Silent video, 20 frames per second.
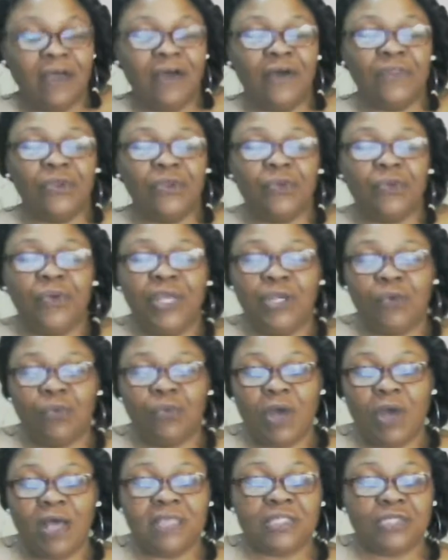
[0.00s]
The Queen of
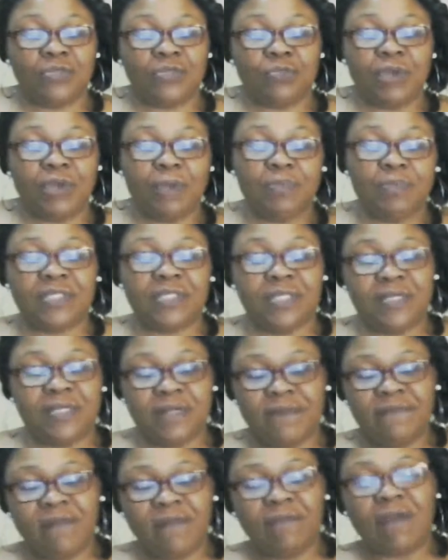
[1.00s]
Wands is a
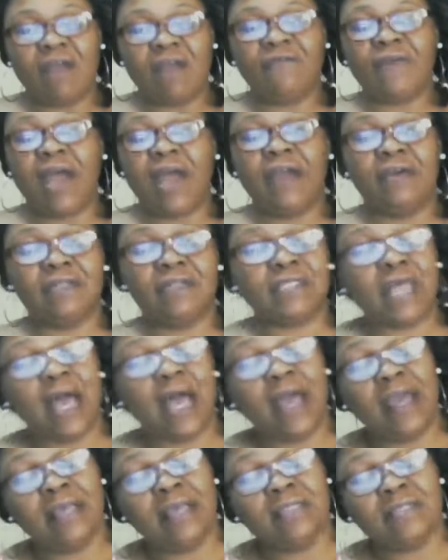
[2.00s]
representative of our fire
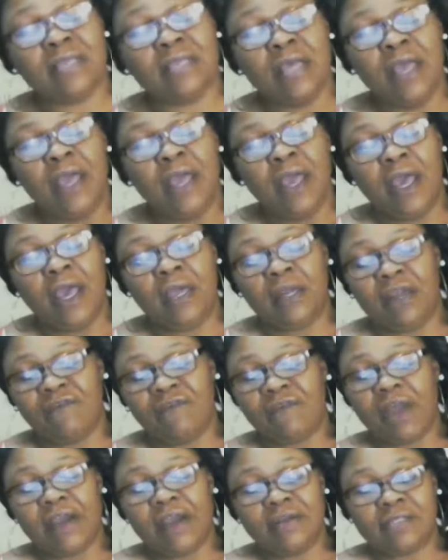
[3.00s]
signs, and
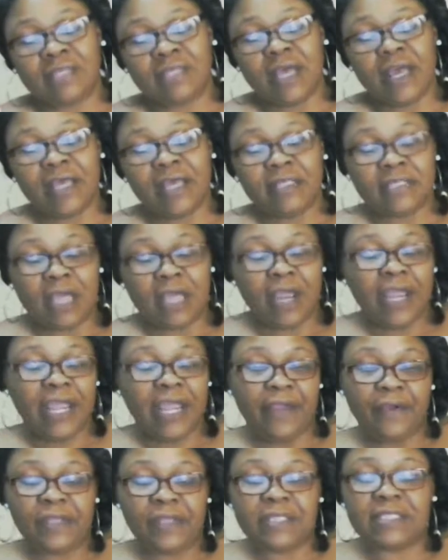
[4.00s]
our fire signs are
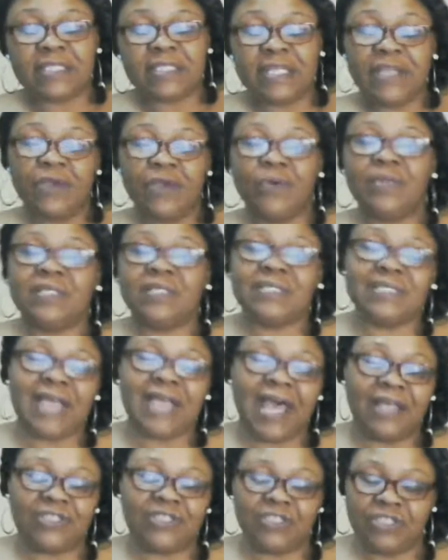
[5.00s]
Aries, Leo, and
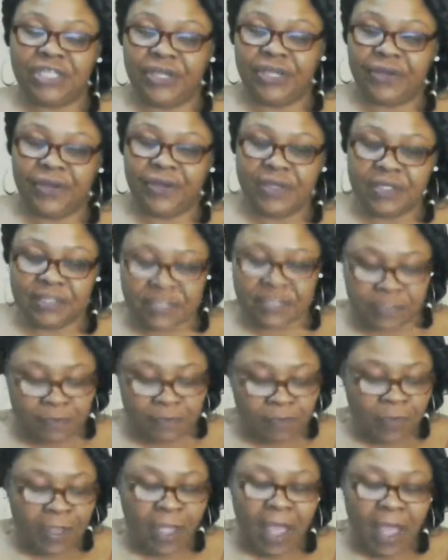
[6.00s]
Sagittarius.
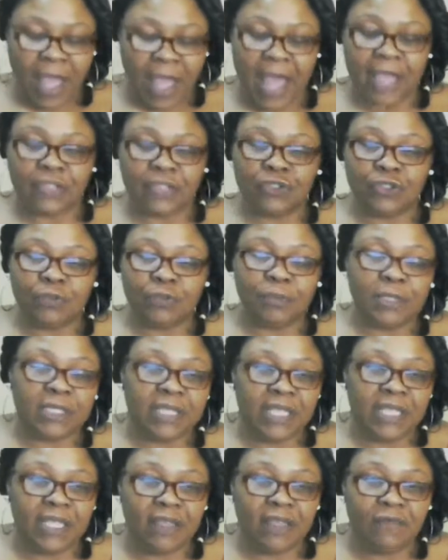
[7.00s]
I do
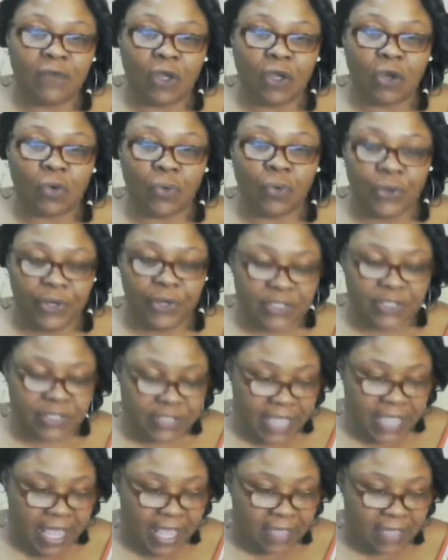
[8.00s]
believe, Aquarius,
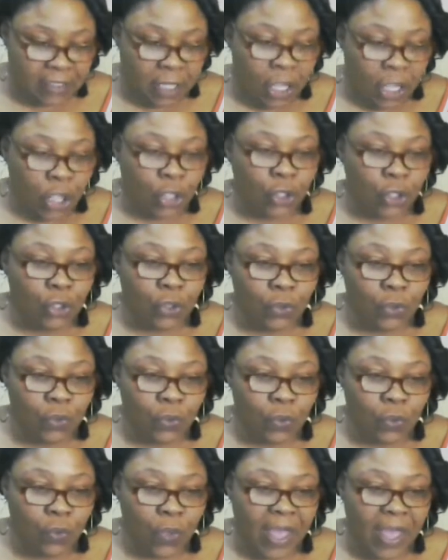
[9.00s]
that
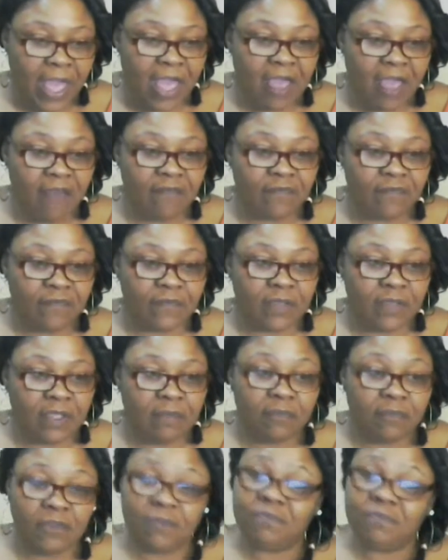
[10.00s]
you have,
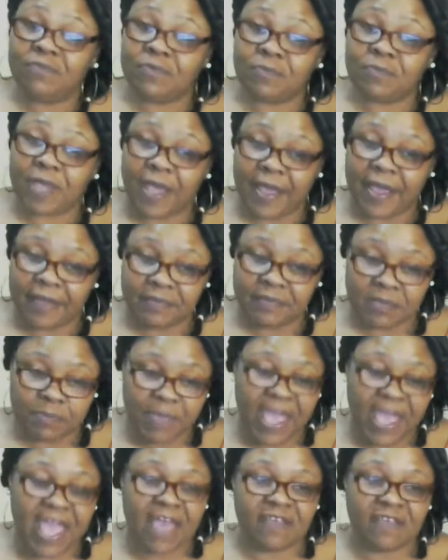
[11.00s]
in the times
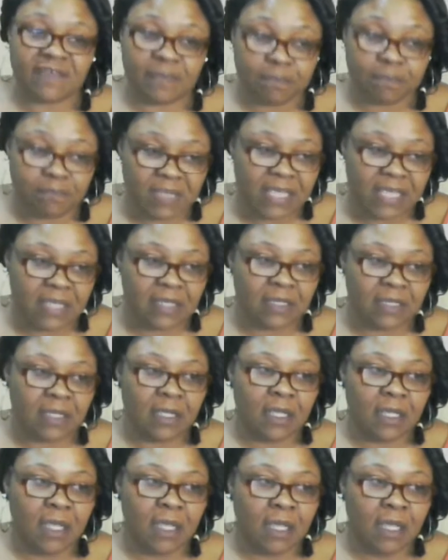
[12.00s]
past, been
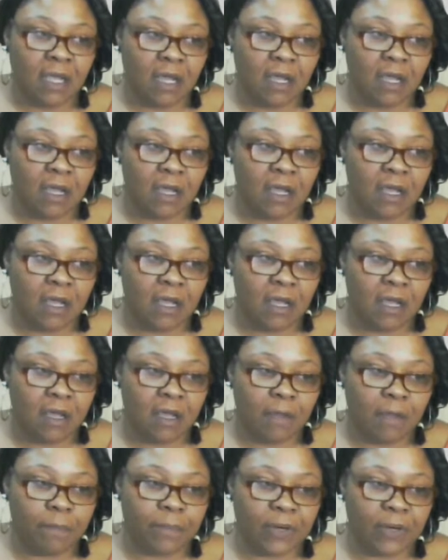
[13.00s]

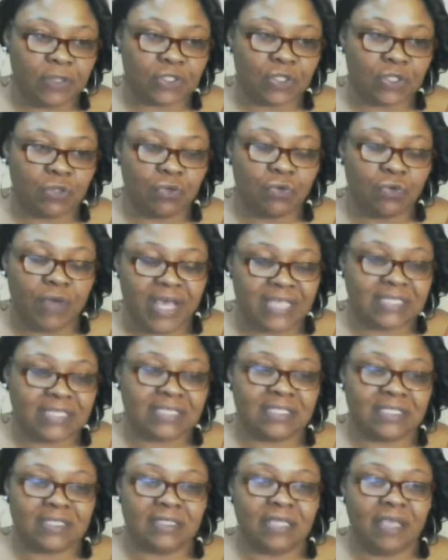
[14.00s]
a person who
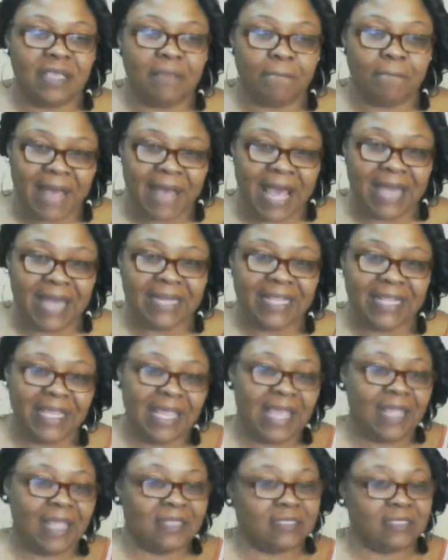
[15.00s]
has
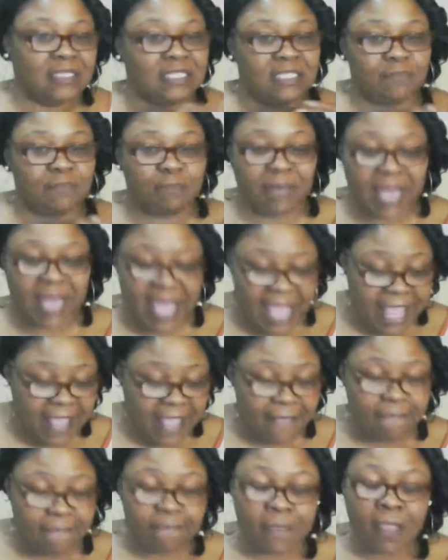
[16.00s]
embodied and
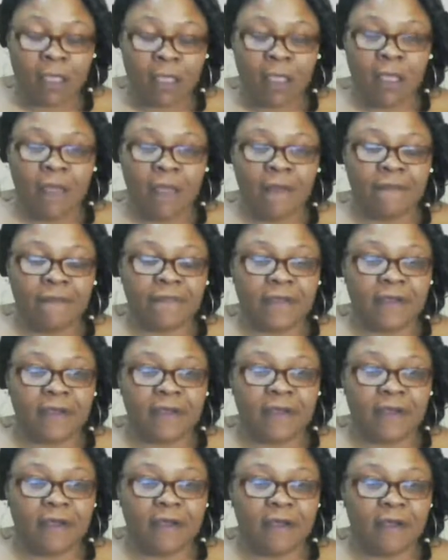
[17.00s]
displayed
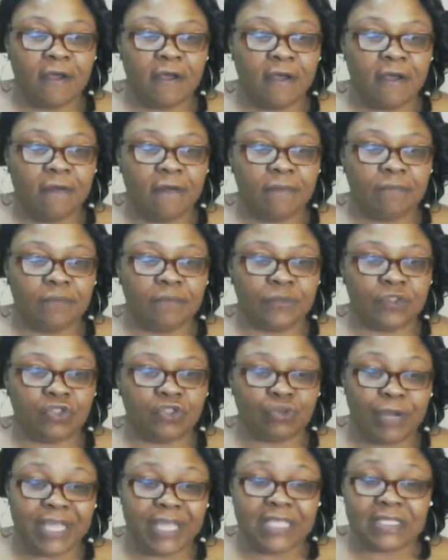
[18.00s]
the
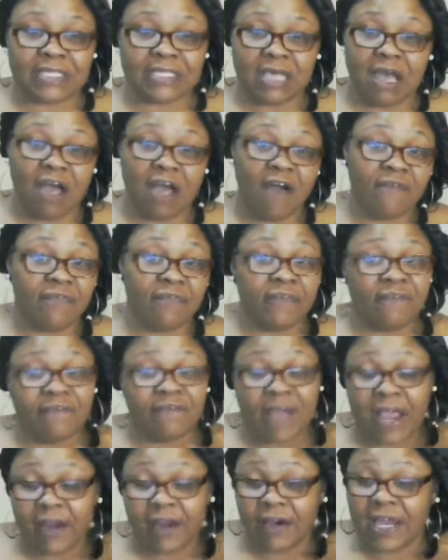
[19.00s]
traits of the
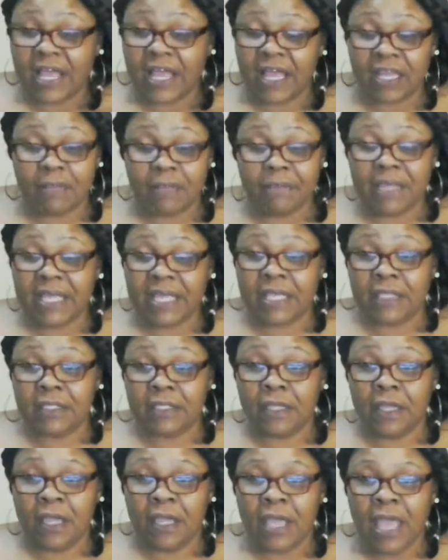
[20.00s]
fire element,
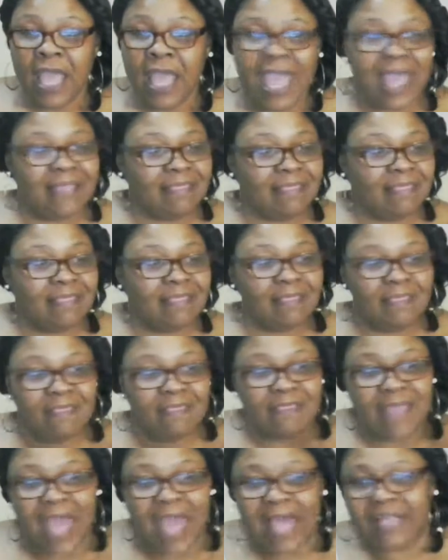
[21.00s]
and
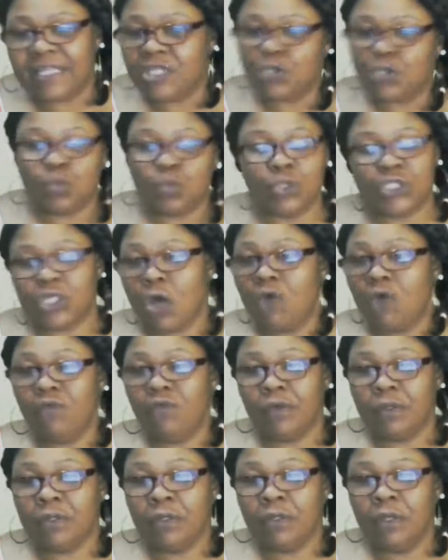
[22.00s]
that is what's
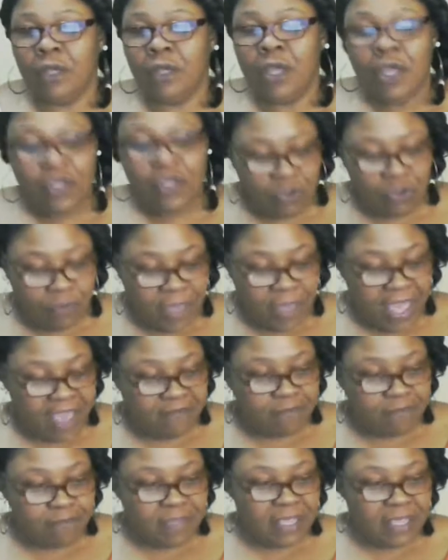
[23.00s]
over. You
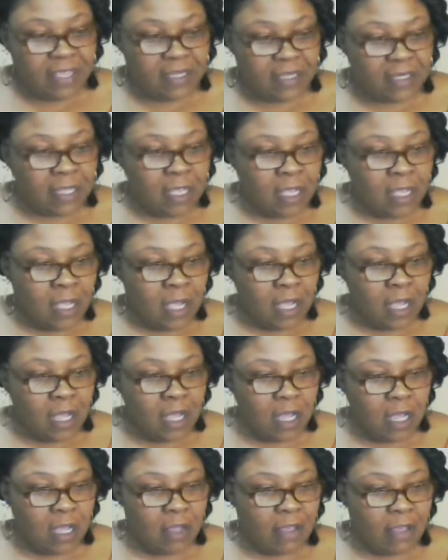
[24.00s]
have been
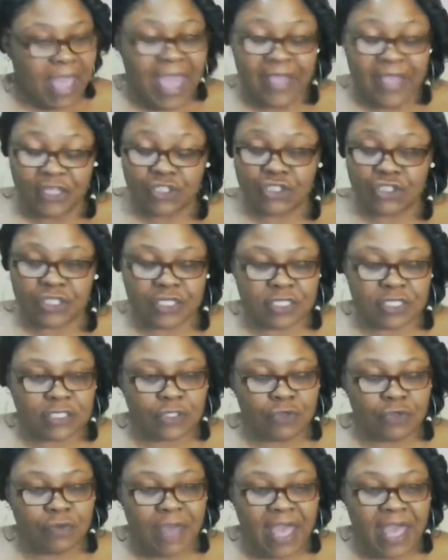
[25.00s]
anxious.
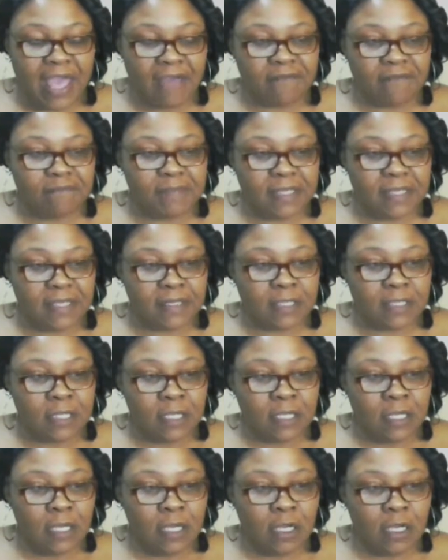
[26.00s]
You have been
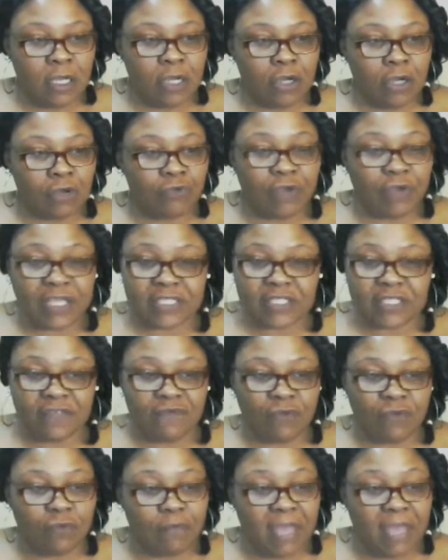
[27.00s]

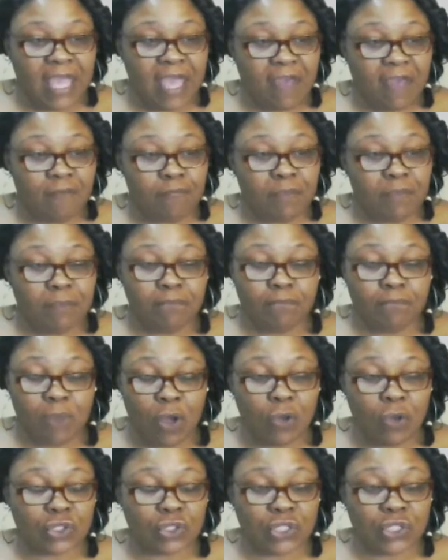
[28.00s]
aggressive. You may have been
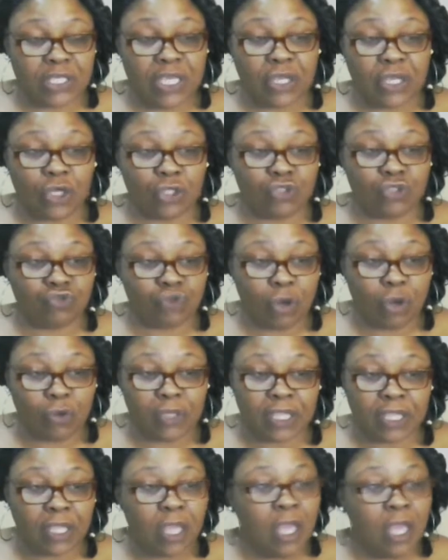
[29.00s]
bossy and
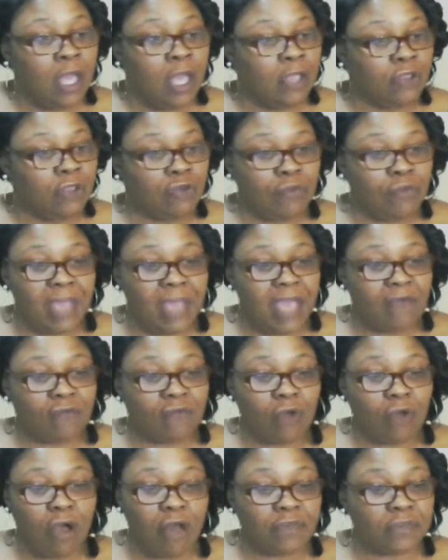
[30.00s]
controlling. You may
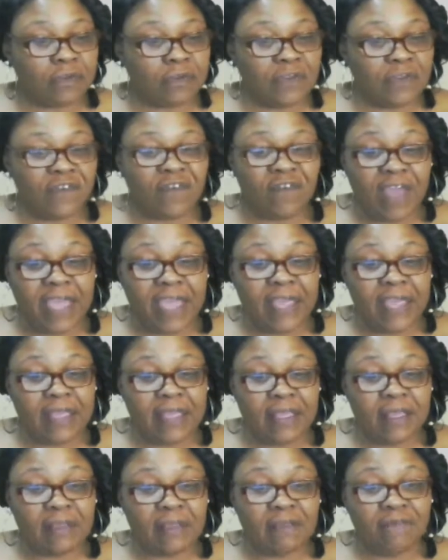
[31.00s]
have gone through this
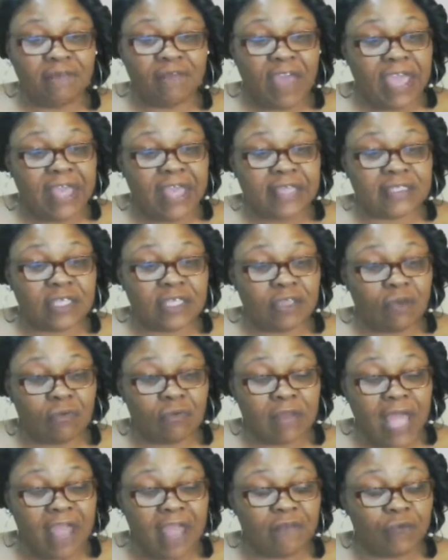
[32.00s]
phase in
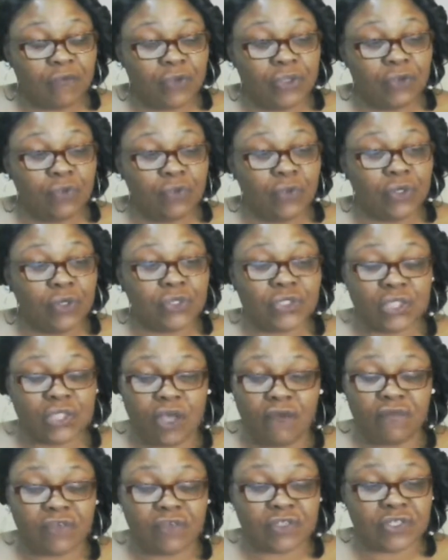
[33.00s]
your life where you were
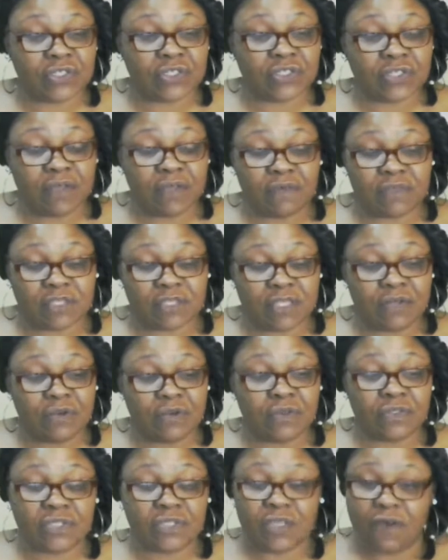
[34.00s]
selfish and
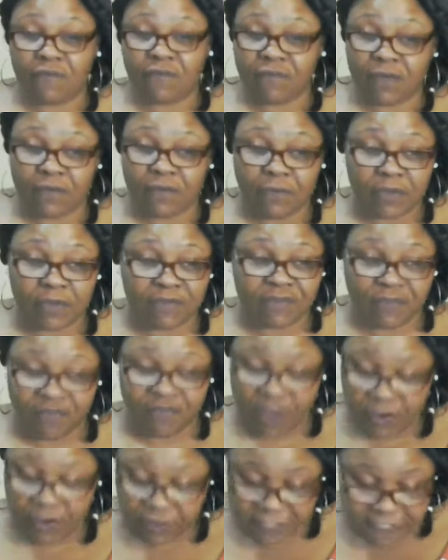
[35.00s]
self-centered,
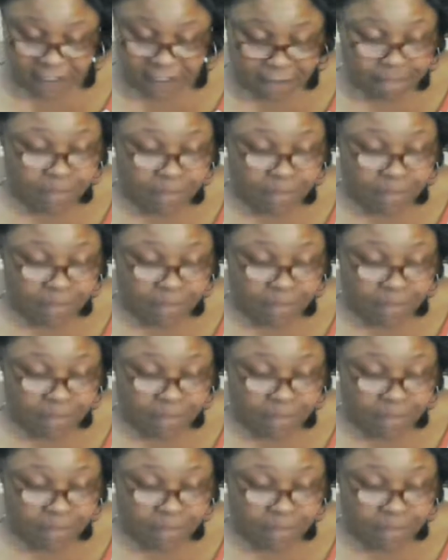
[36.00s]
self-focused.